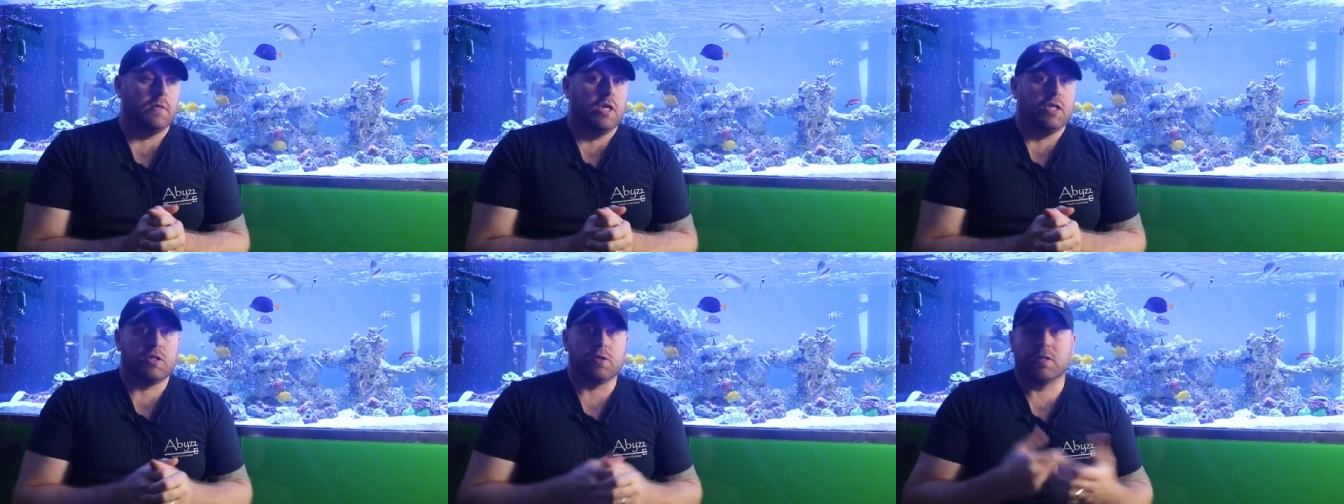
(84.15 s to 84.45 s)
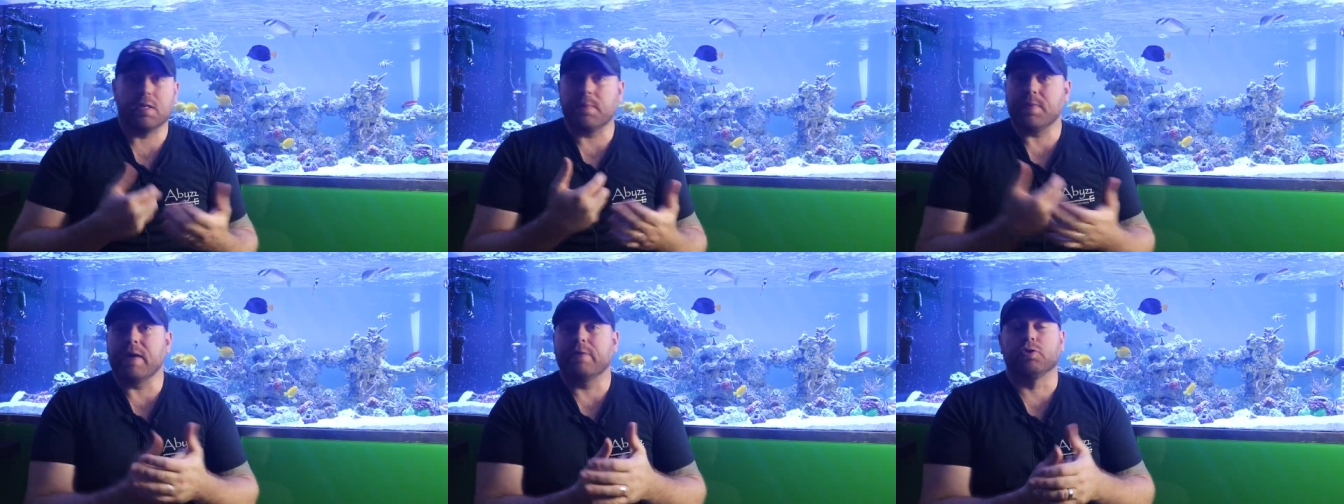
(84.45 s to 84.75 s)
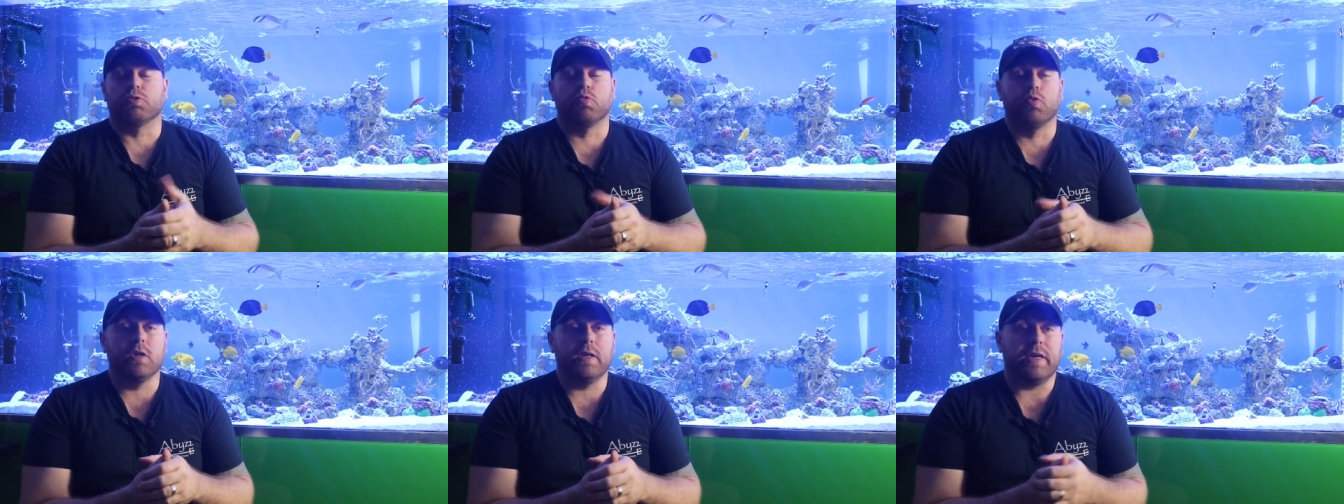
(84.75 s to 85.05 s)
So something that
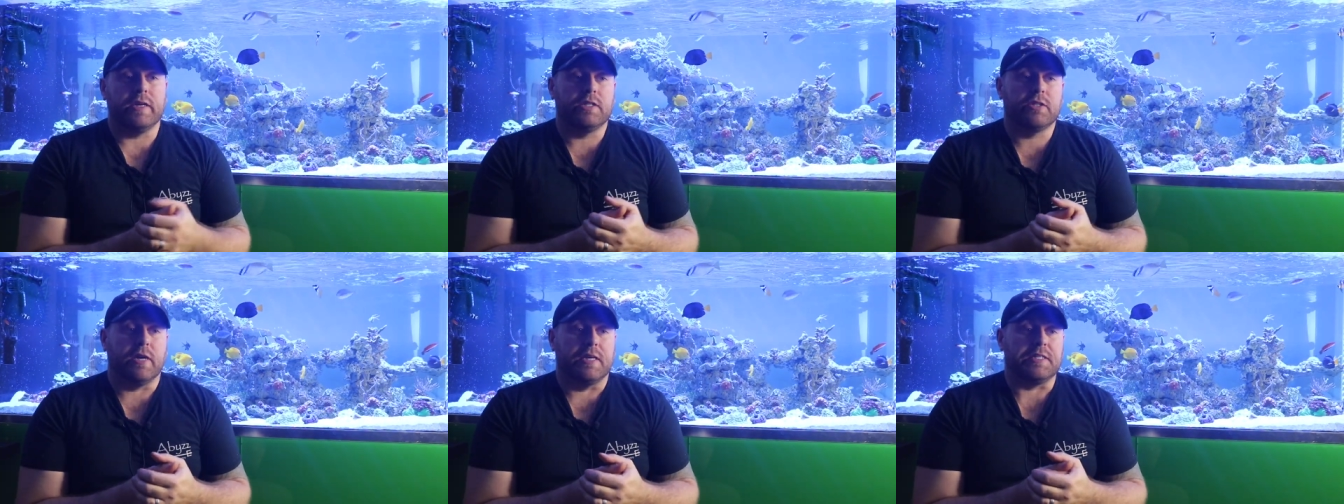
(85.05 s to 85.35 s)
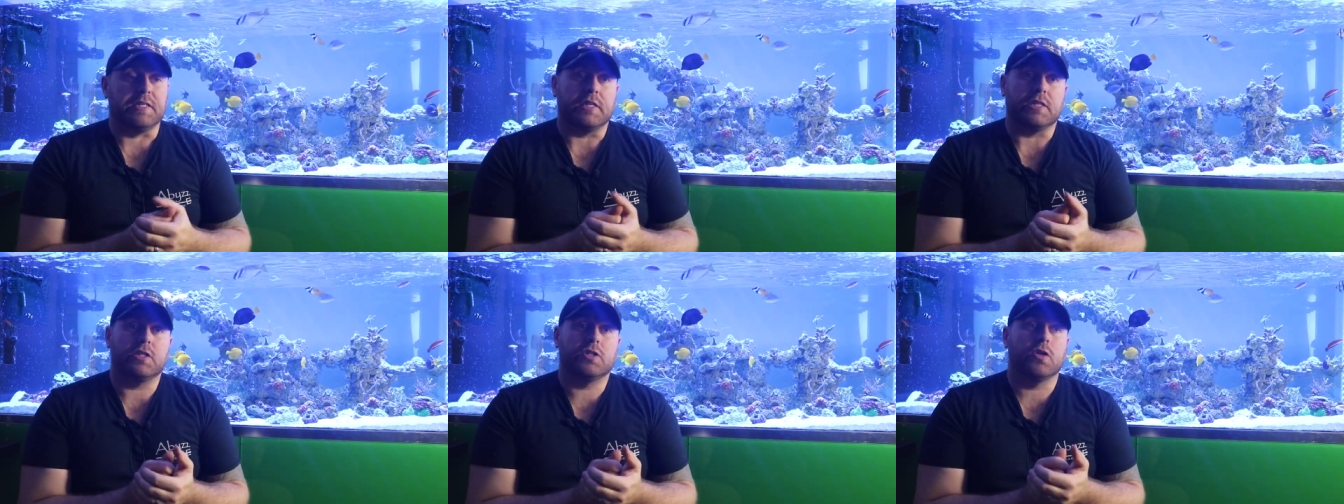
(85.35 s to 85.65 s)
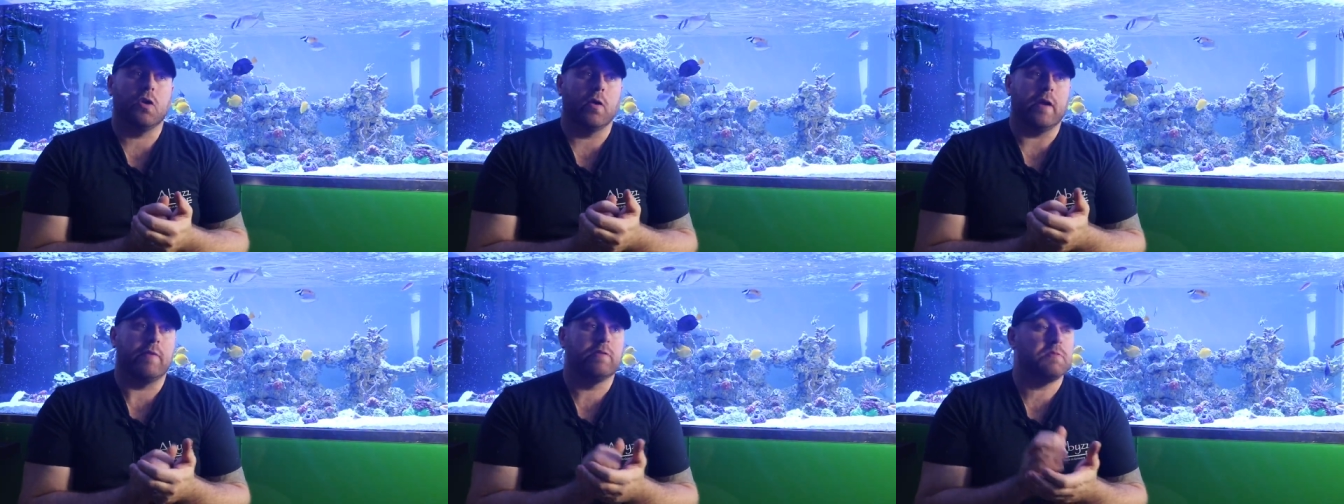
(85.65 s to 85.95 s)
was really interesting.
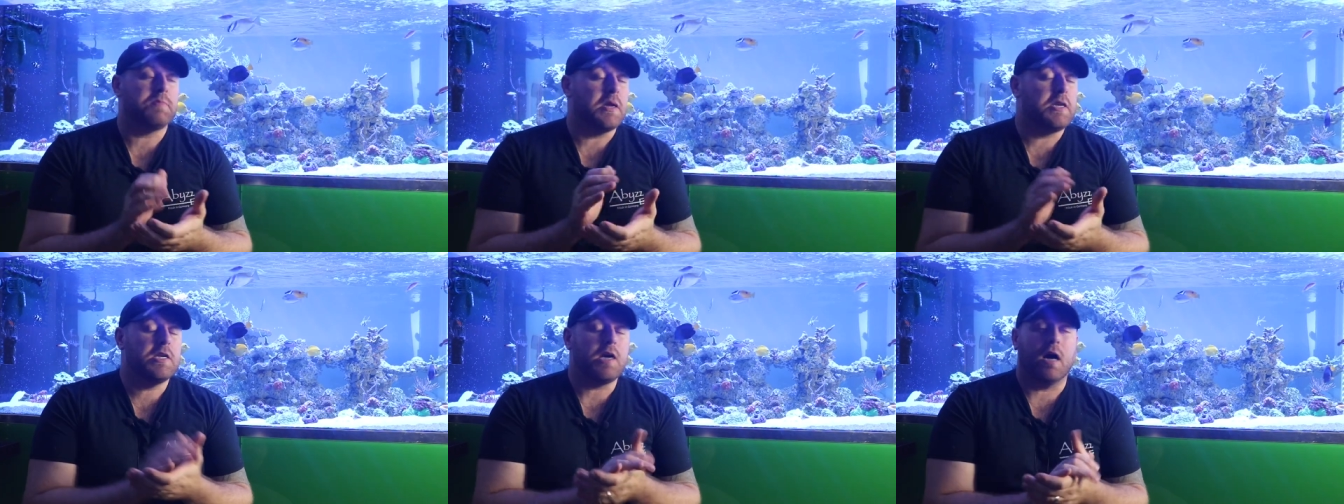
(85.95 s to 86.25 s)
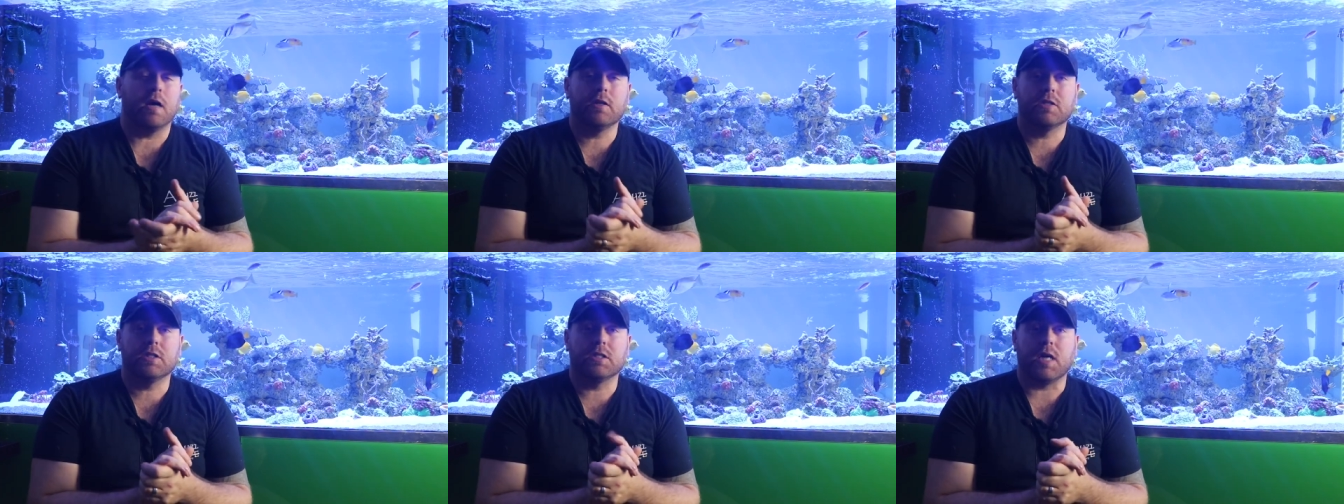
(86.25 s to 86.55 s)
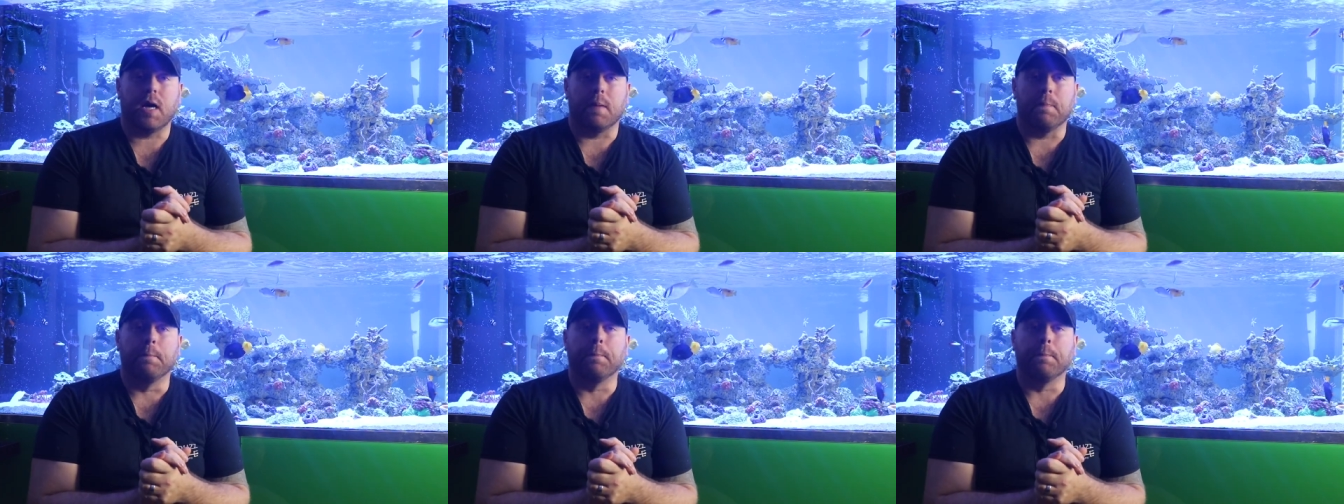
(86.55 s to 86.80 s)
So it was my daughter's uh,